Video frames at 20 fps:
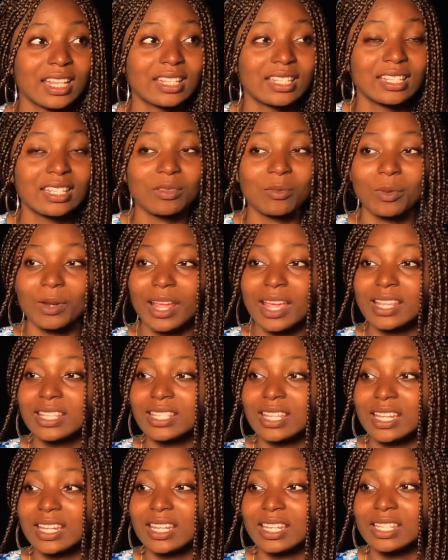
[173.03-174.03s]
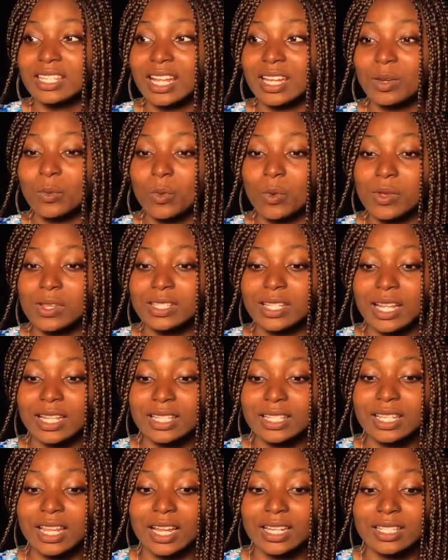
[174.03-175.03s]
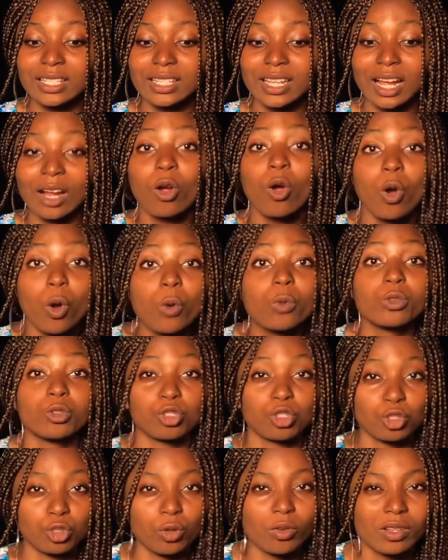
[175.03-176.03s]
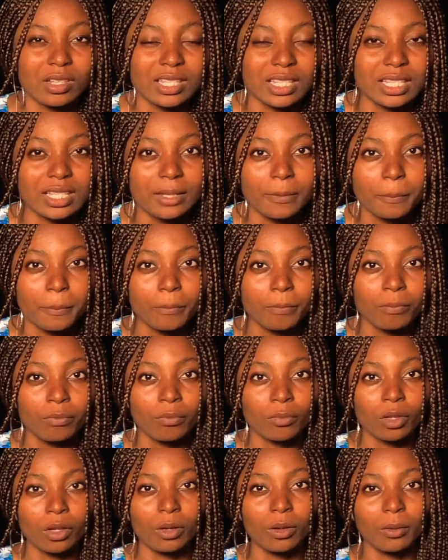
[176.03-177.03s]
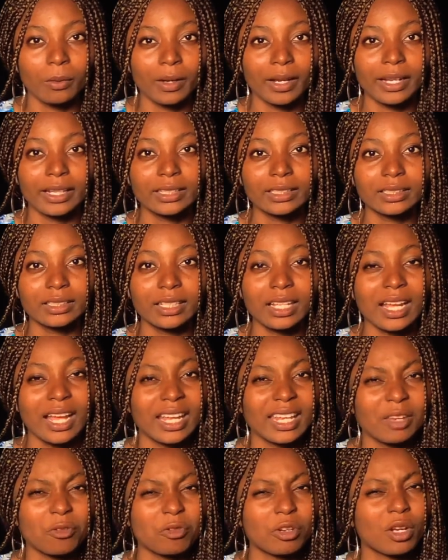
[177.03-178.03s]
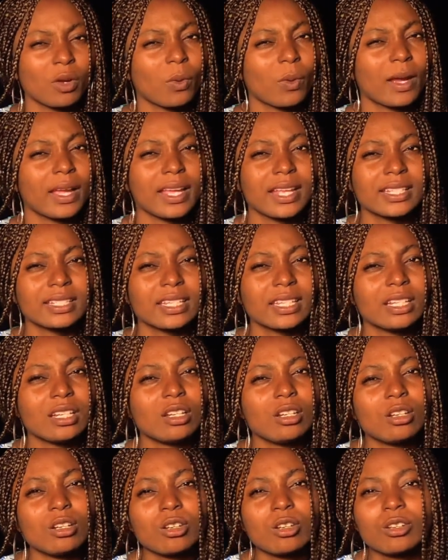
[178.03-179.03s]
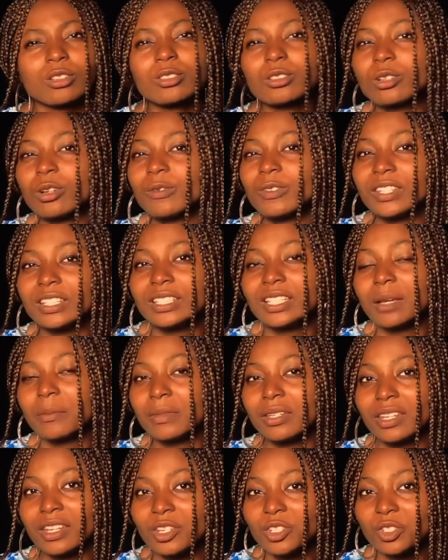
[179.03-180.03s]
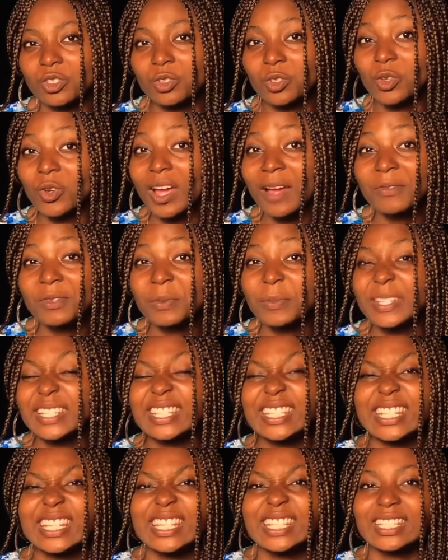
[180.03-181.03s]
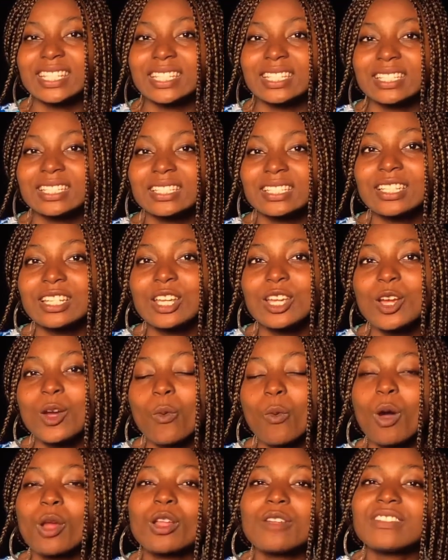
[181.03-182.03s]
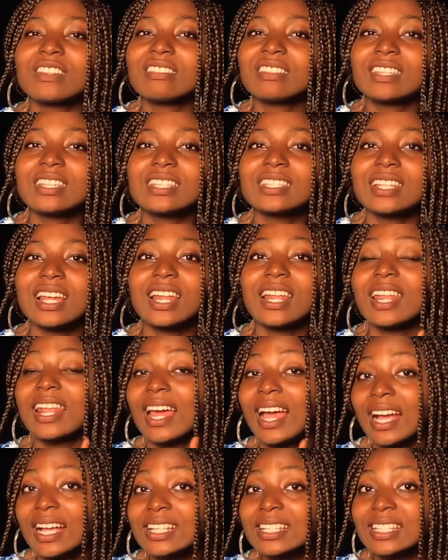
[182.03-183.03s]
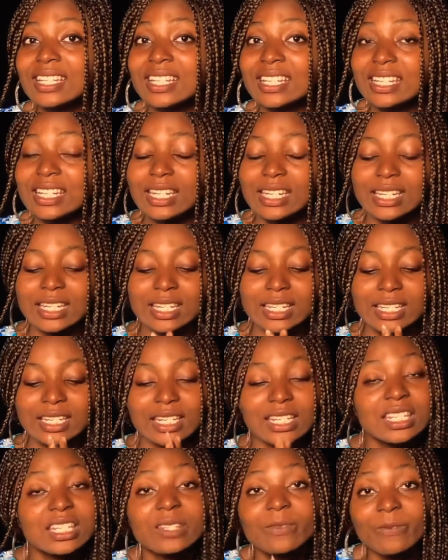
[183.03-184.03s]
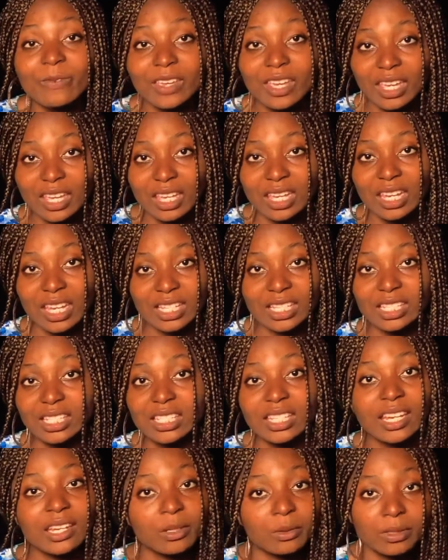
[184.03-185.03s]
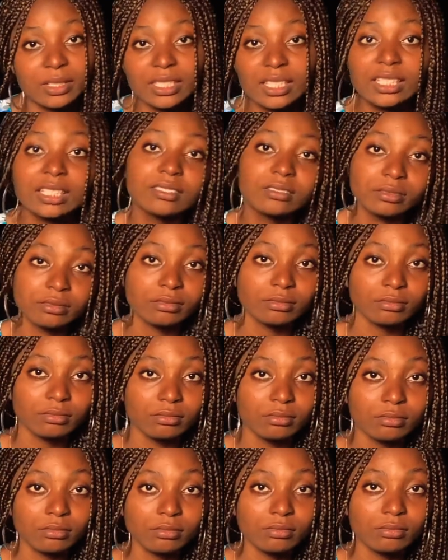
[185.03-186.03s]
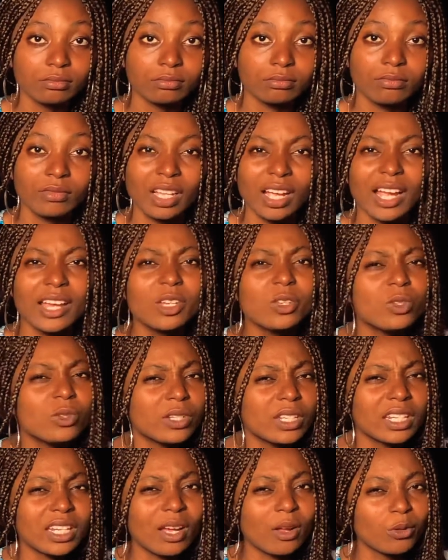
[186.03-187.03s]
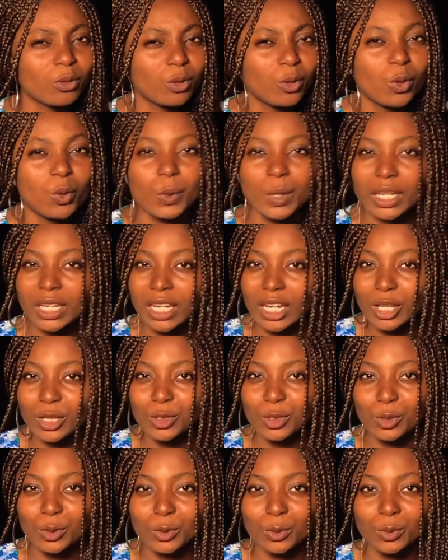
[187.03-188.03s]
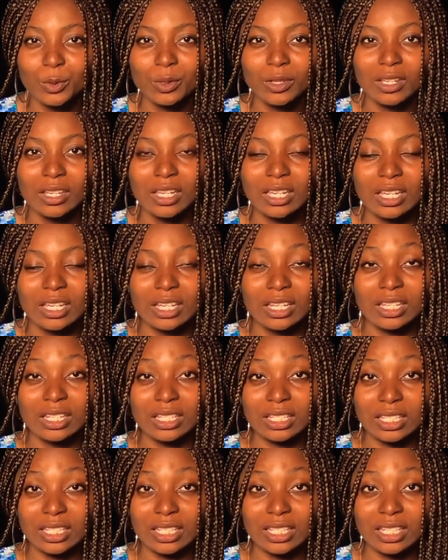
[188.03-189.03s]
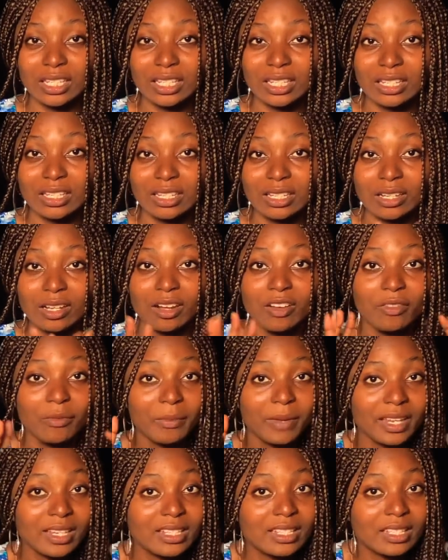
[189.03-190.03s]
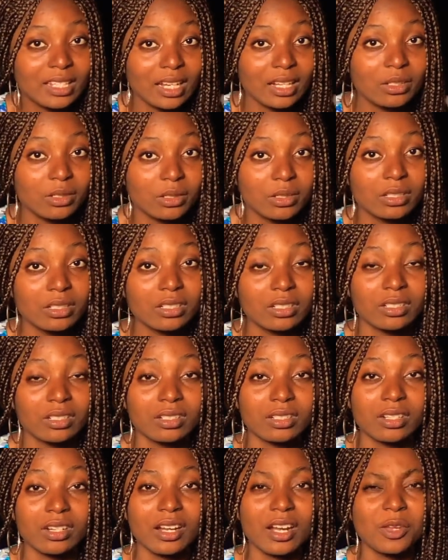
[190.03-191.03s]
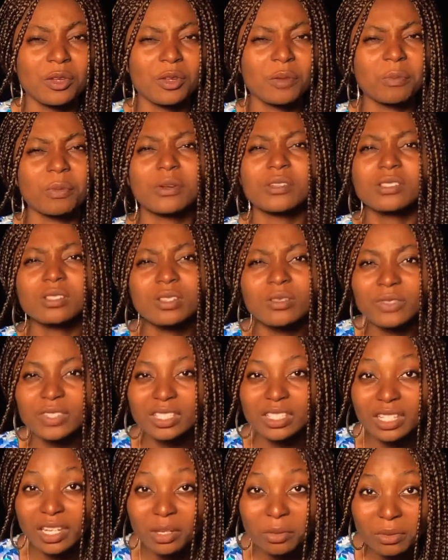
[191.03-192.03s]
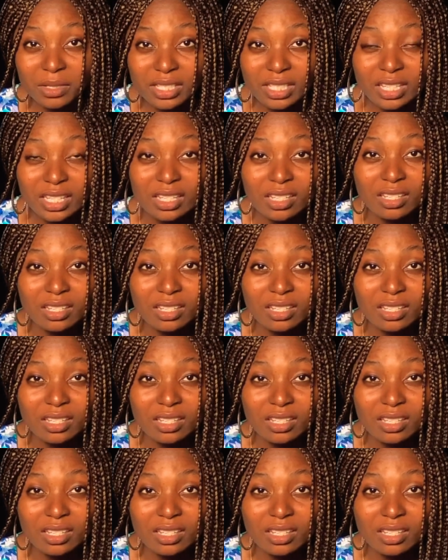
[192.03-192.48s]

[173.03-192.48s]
what I say, these are the ones that call the shots. All right, and it requires a lot of determination. You have to be seasoned. One of the things that lacks in this sphere is integrity. Are you looking out going into the government sector? Are you a person of integrity?